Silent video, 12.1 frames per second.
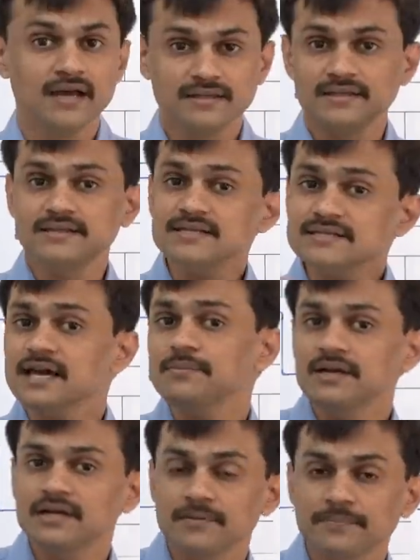that this can
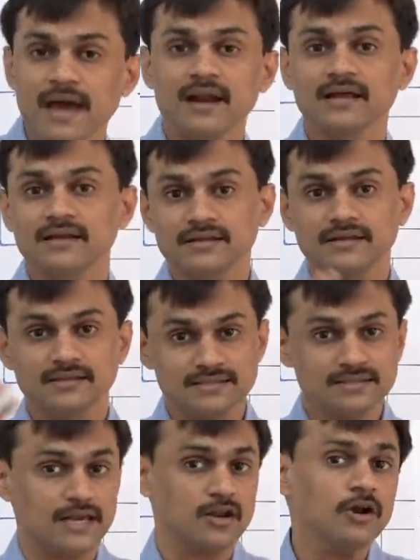be done parallelly and
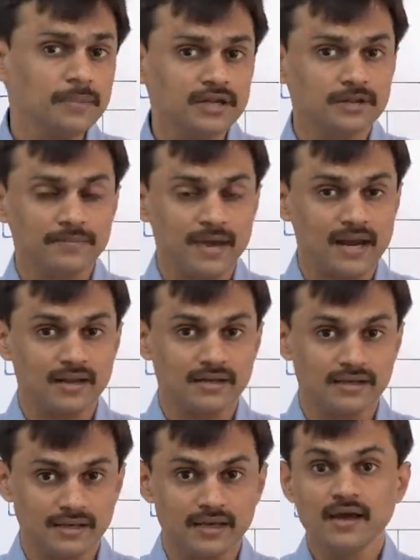this cannot be done
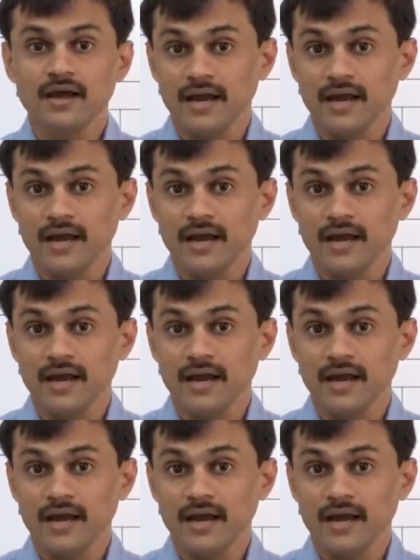parallelly